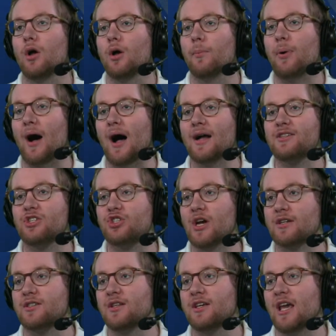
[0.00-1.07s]
Pods is
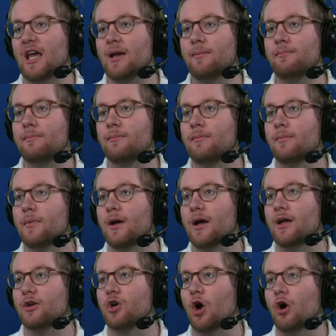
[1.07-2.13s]
checked in the game,
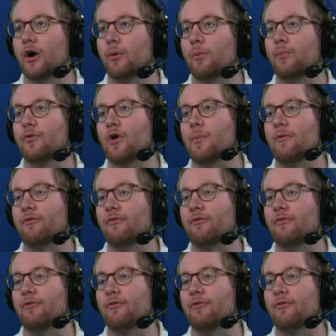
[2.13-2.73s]
and Curry will throw up a